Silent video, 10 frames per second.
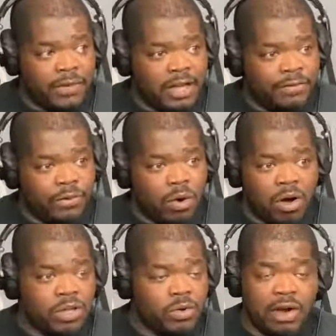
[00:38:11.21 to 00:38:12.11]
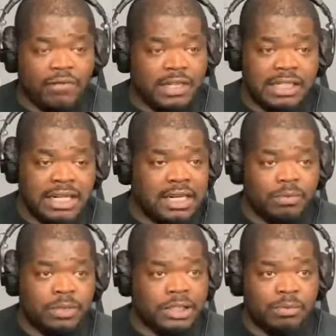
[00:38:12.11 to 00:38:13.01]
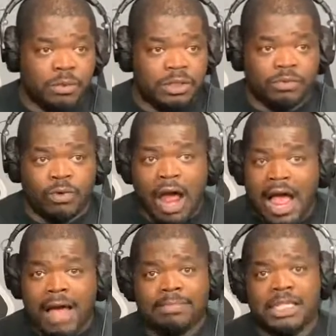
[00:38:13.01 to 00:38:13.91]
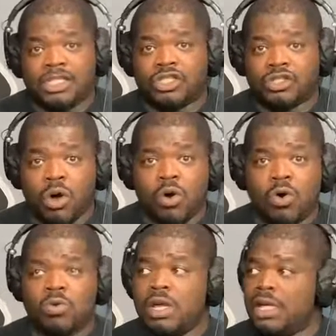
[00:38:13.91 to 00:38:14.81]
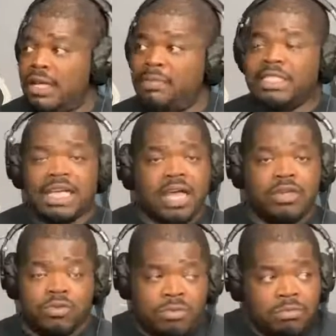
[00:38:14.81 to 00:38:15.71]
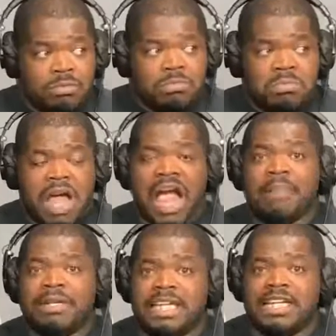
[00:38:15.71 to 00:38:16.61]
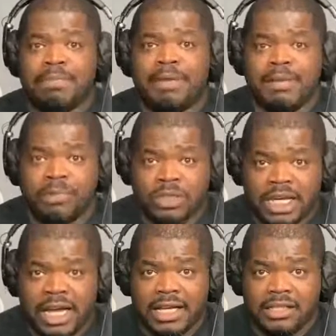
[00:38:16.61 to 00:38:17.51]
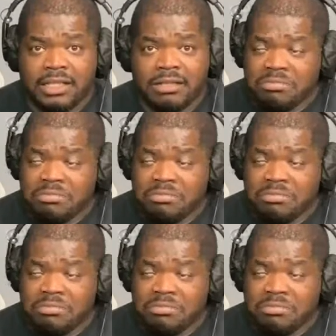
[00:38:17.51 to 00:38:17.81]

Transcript: If all you ever did was robbed and stole, let me tell you, I believe that people change.